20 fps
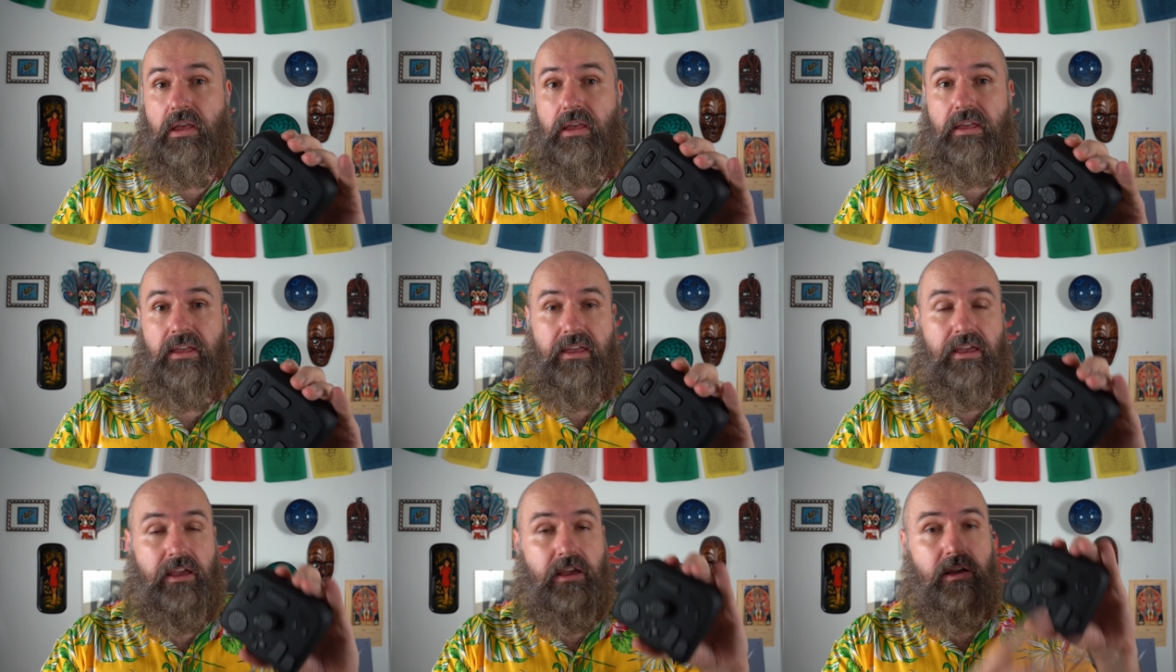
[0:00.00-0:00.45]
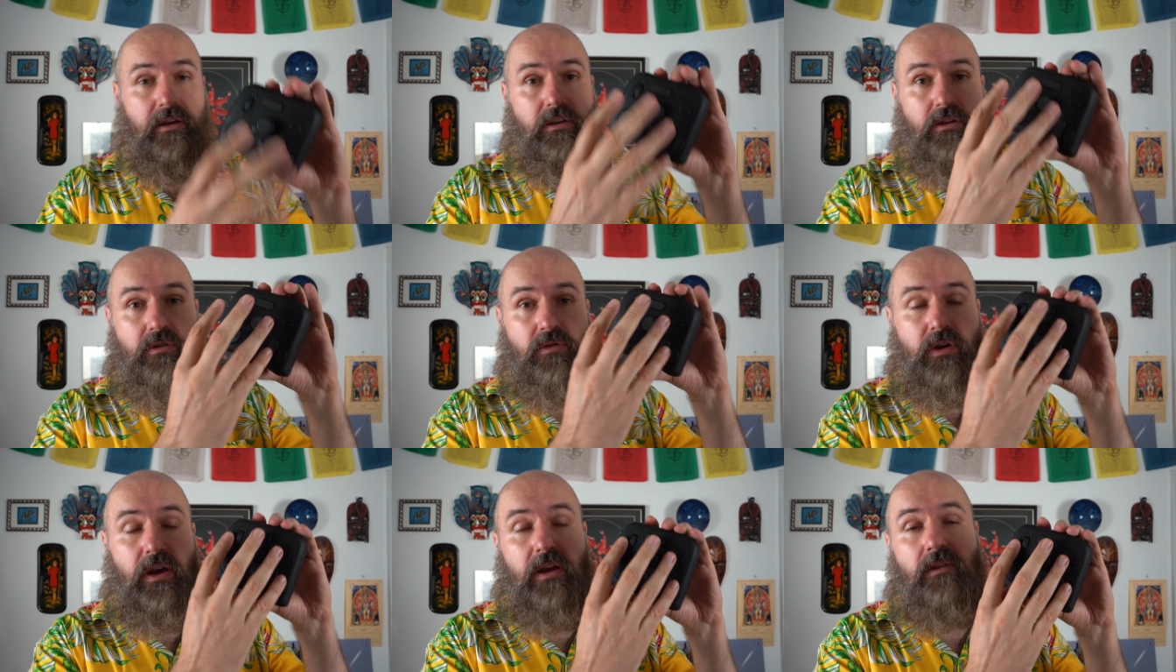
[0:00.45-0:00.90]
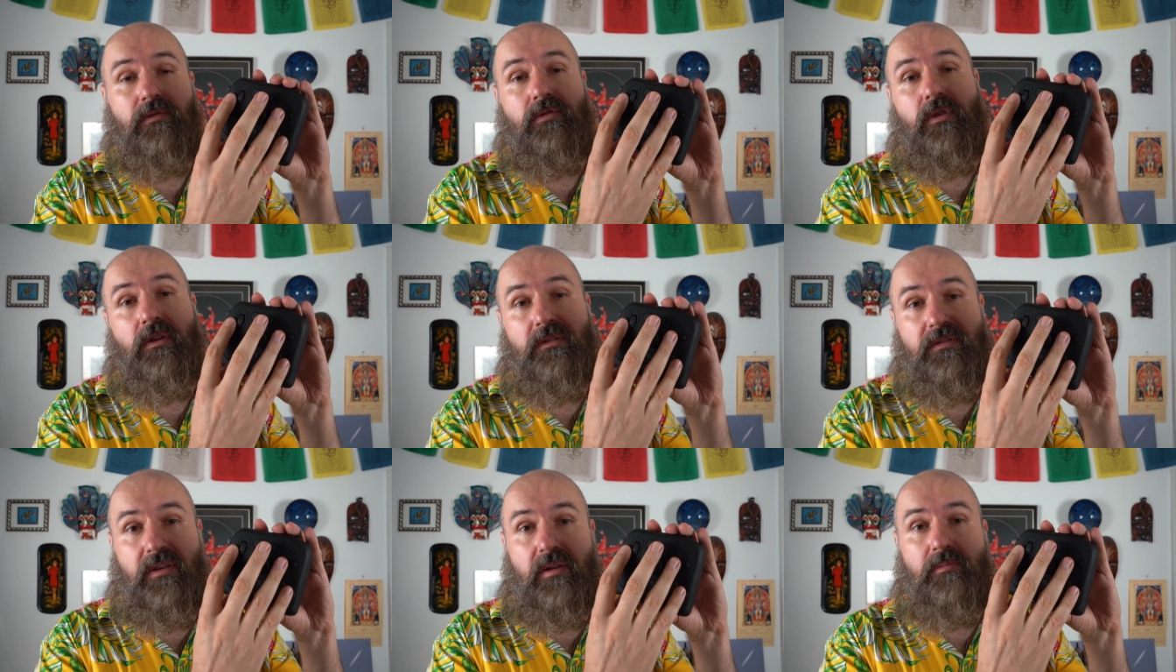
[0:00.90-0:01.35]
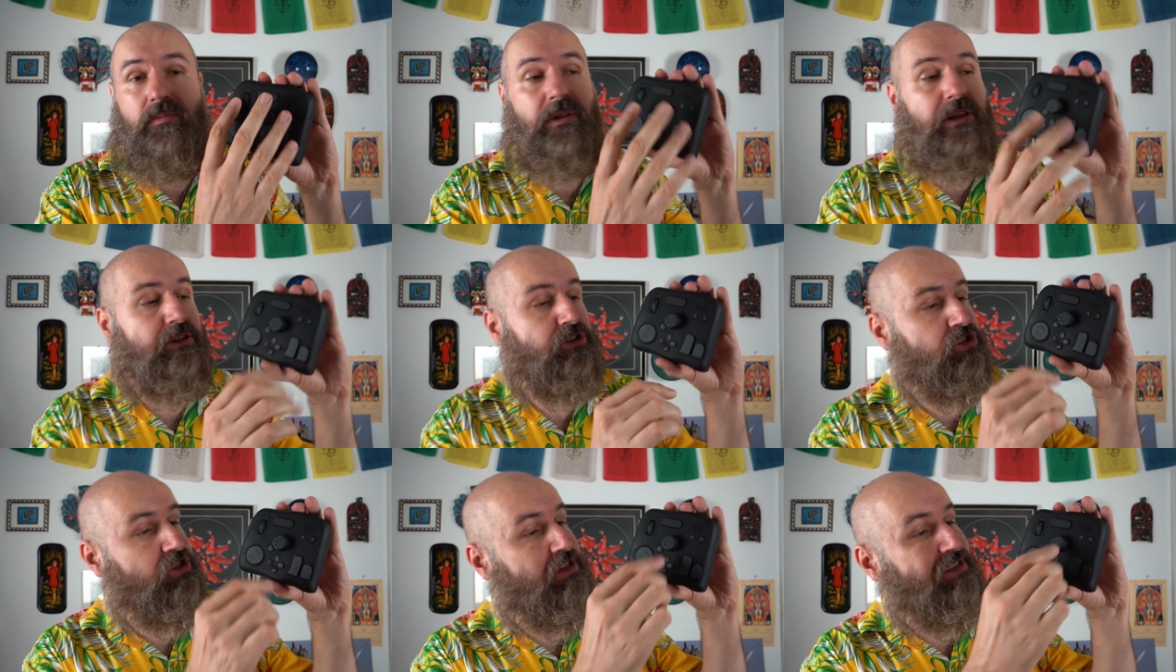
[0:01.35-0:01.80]
Here you can, for example,
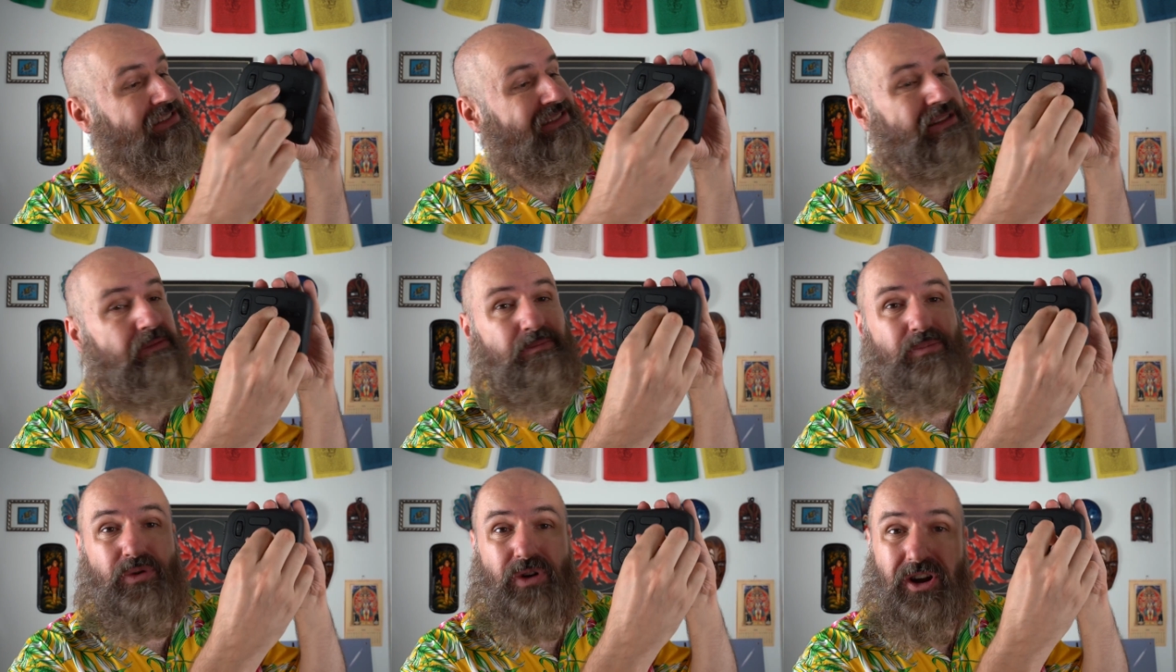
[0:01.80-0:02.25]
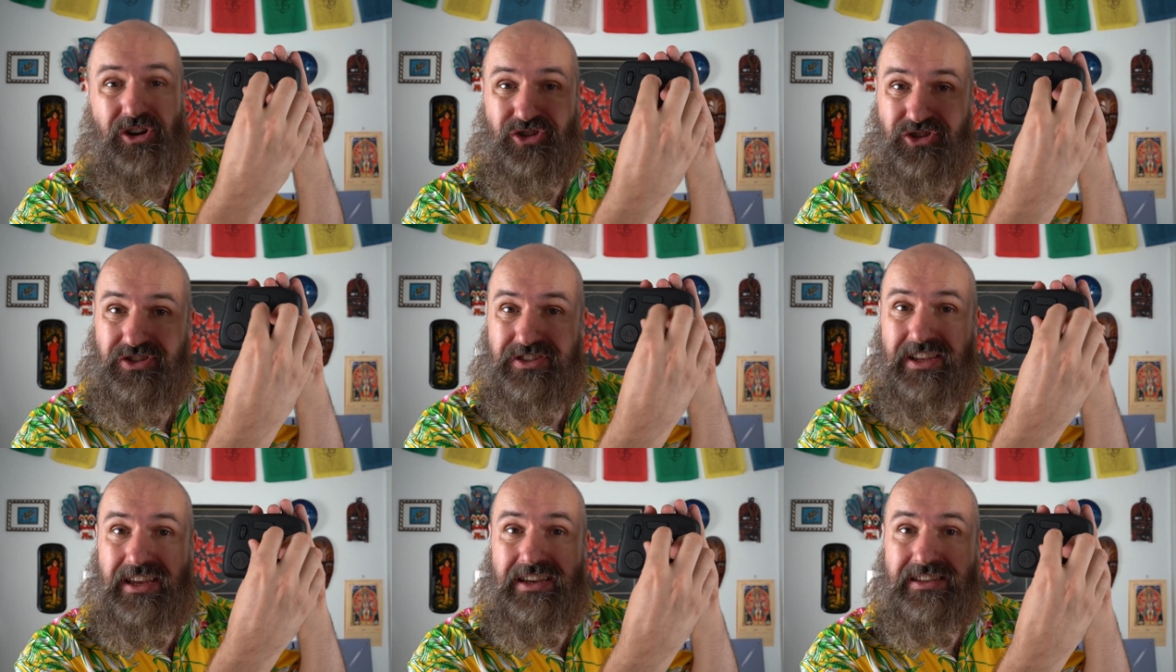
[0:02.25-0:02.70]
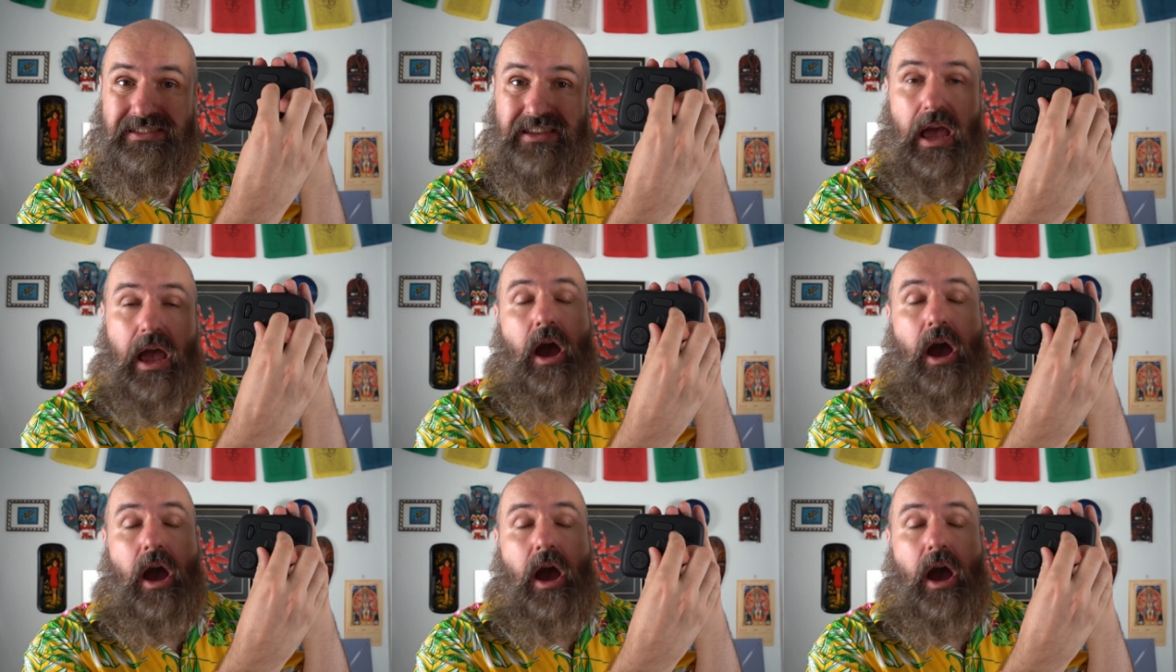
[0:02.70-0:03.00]
adjust the brush size